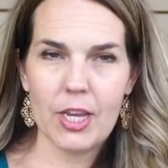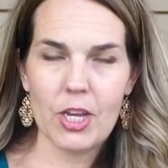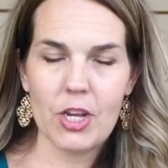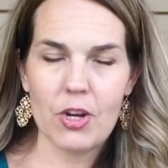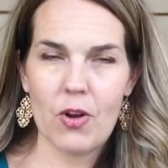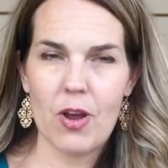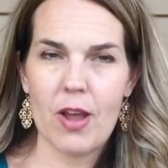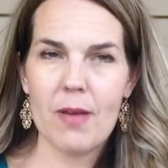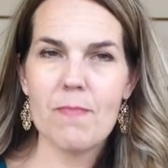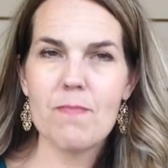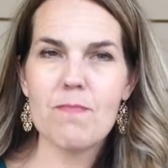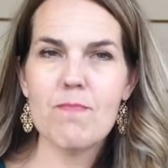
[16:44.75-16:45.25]

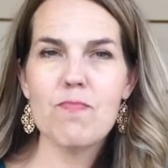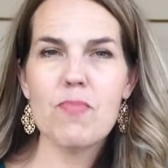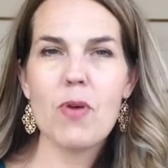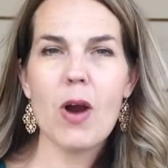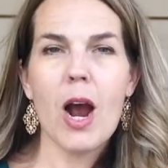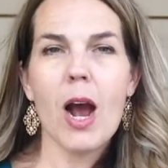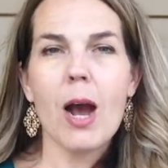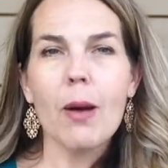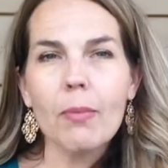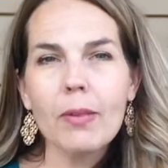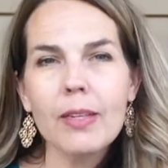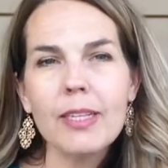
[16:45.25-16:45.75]

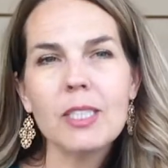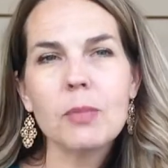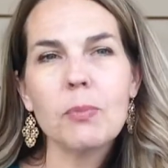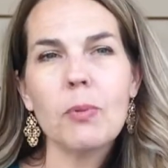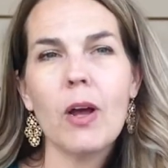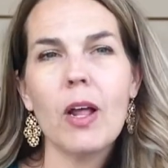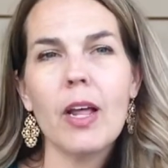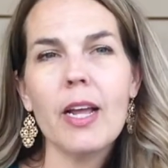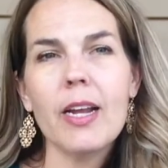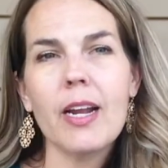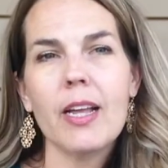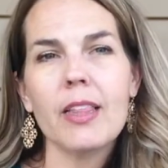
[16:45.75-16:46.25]
It's
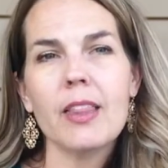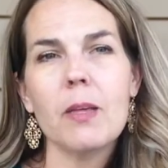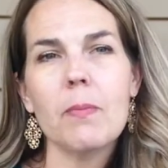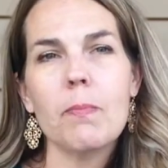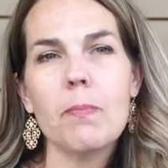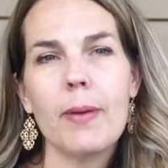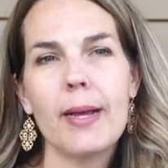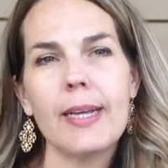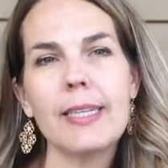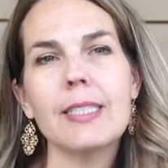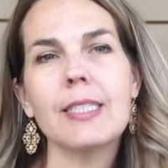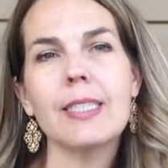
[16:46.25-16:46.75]
probably not the
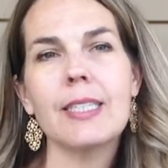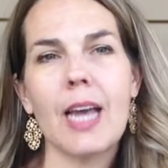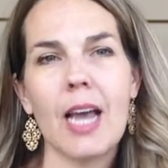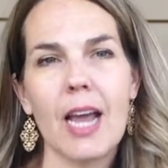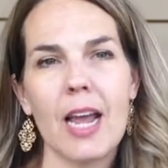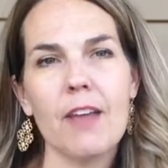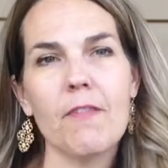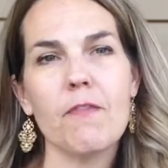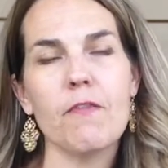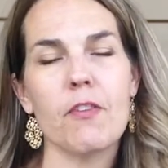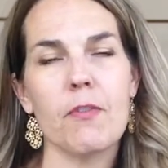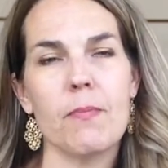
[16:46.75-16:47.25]
best
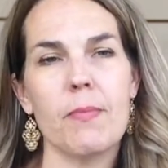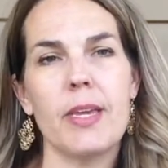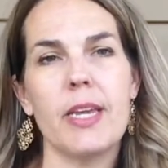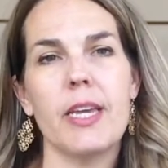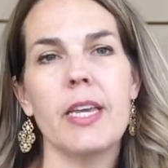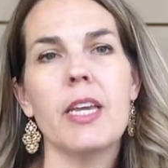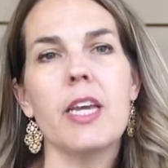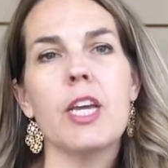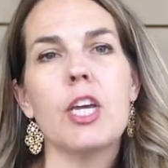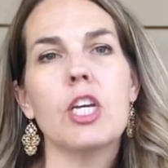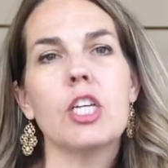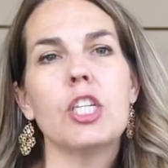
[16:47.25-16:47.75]
time for
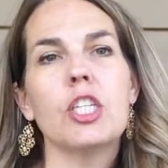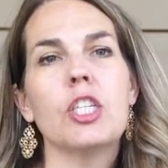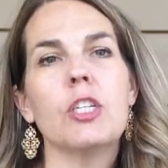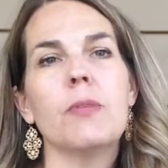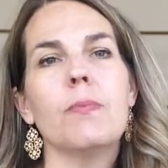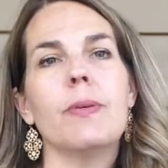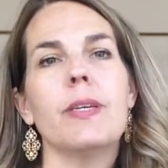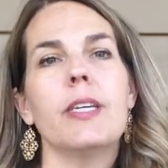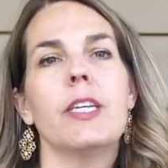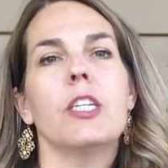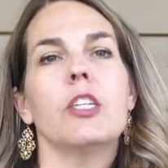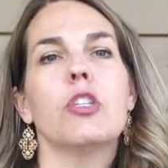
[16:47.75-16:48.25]
me to
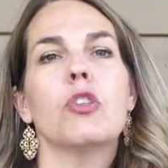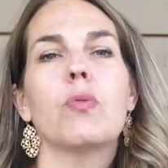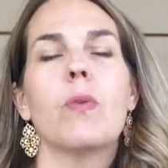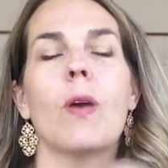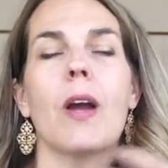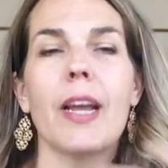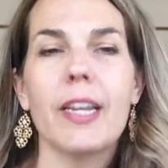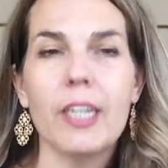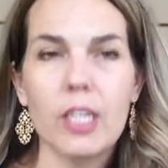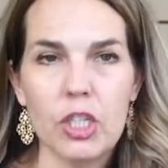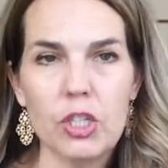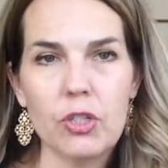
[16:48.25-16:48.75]
be
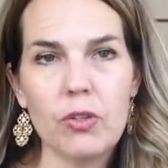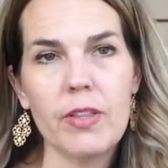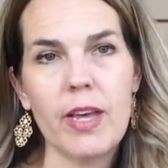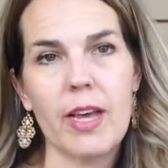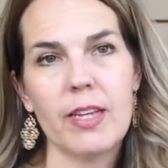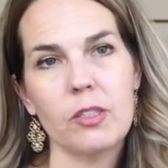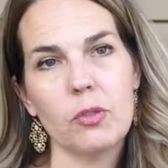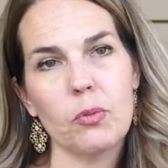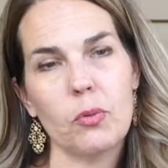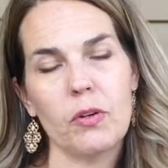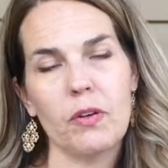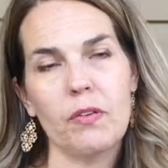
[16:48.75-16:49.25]
trying to do
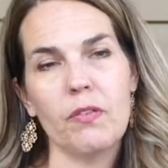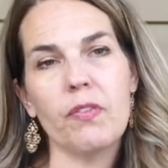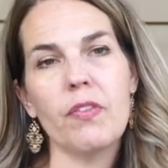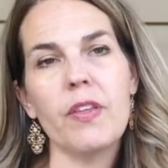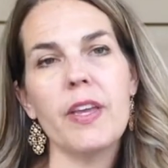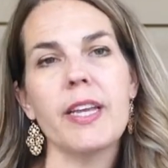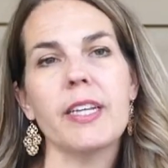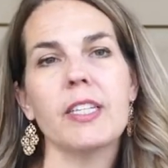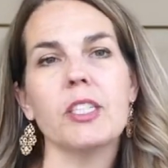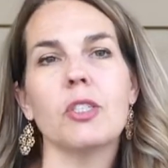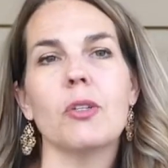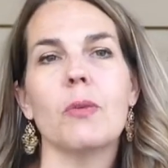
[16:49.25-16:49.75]
that sort of
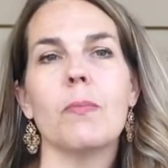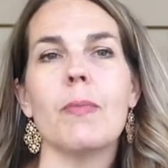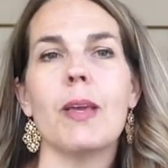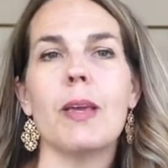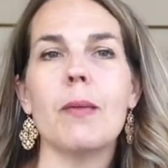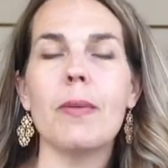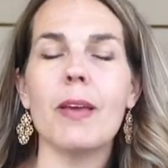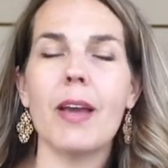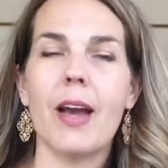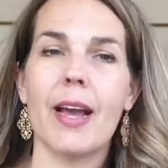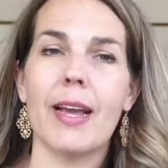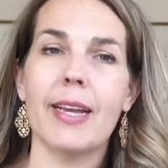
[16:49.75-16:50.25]
thing. So
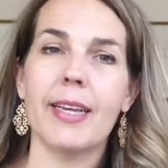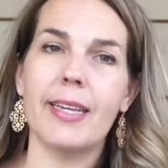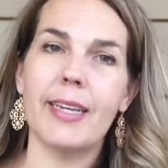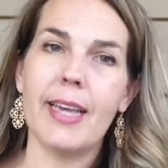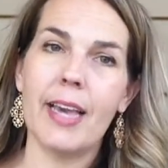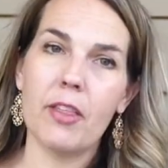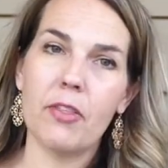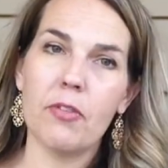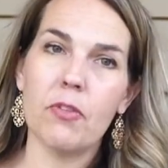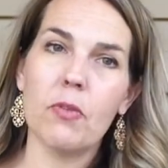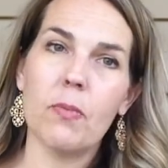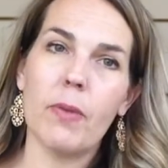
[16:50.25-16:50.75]
maybe I
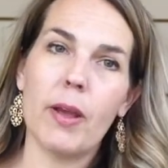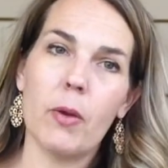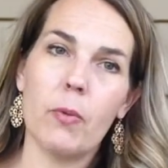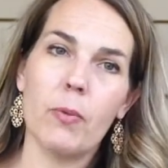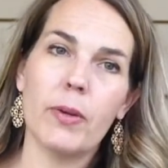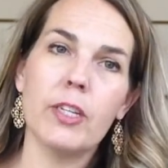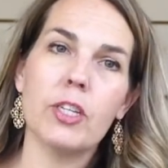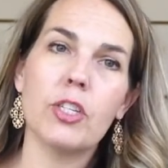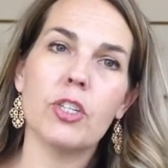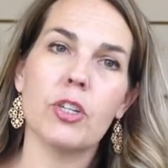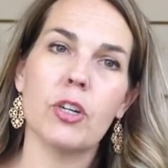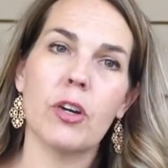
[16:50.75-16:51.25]
get through my
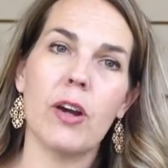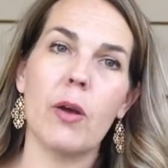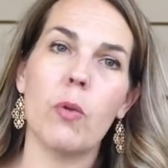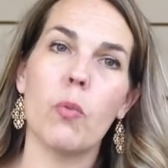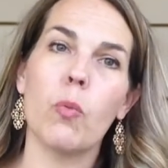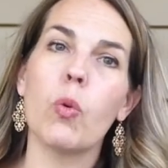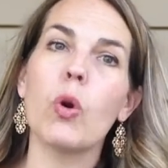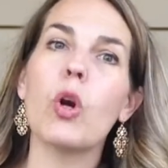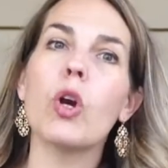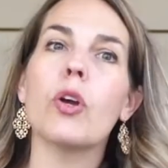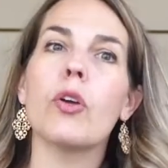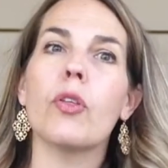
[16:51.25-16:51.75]
winter, I
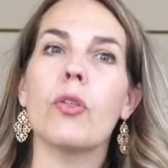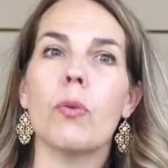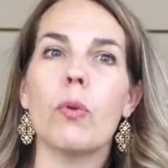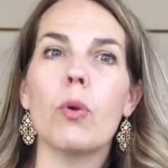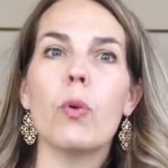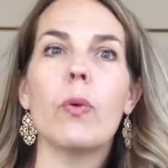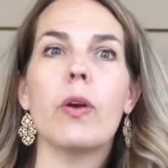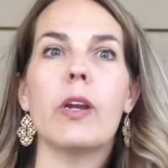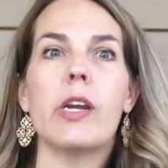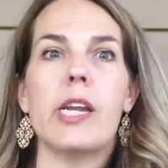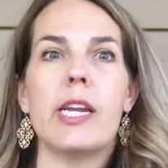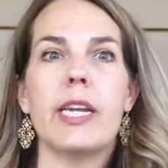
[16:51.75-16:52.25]
work
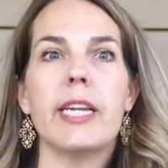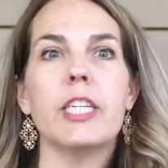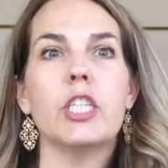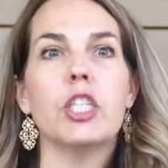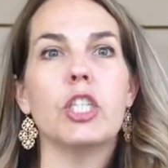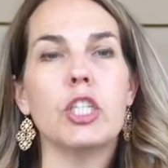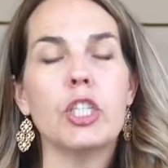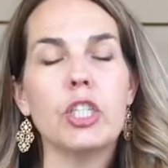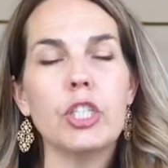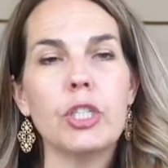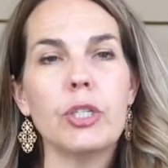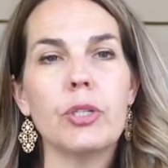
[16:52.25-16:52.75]
through what I need
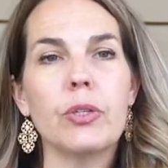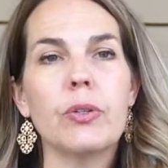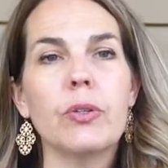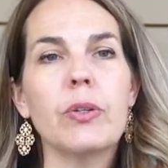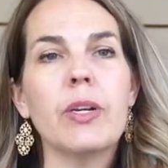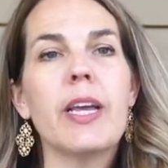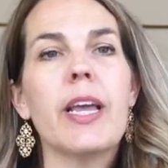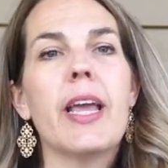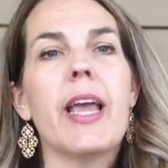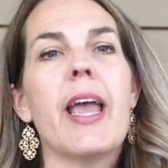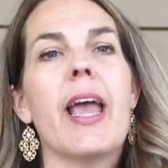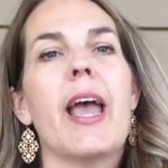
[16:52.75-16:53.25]
to do,
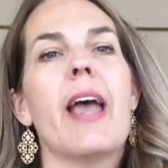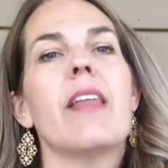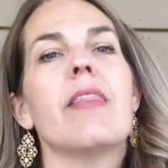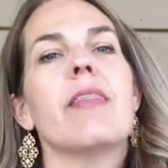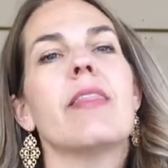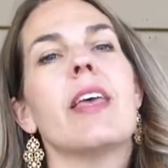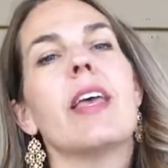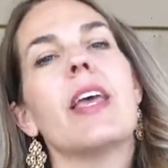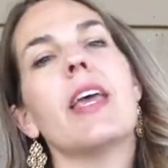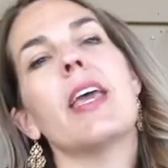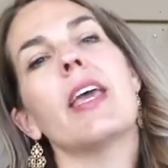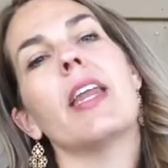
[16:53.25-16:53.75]

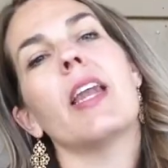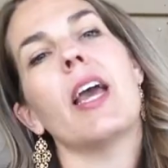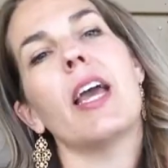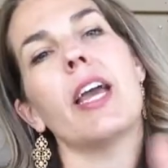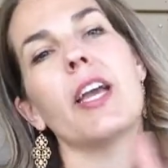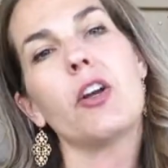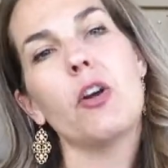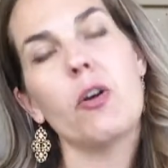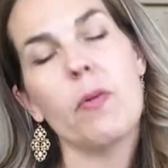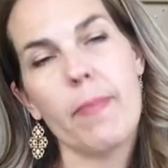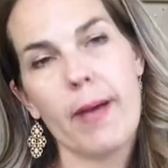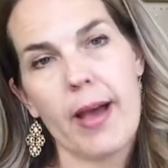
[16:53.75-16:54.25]
and then I
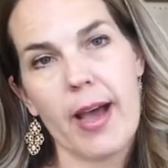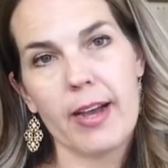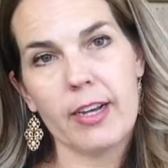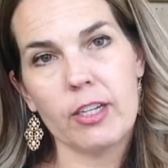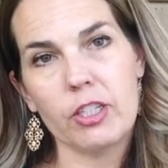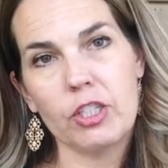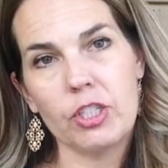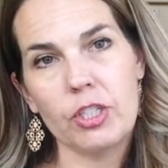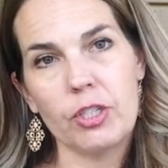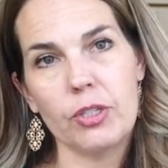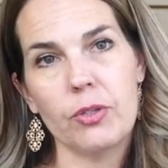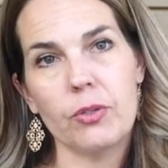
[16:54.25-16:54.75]
go back
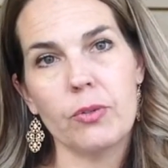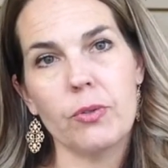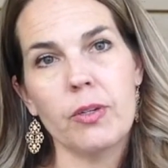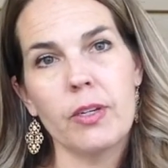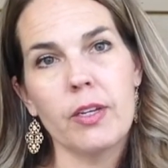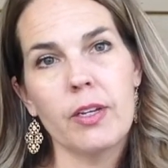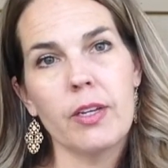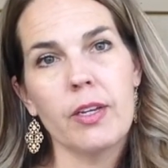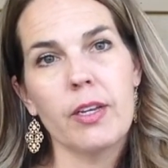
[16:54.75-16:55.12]
to,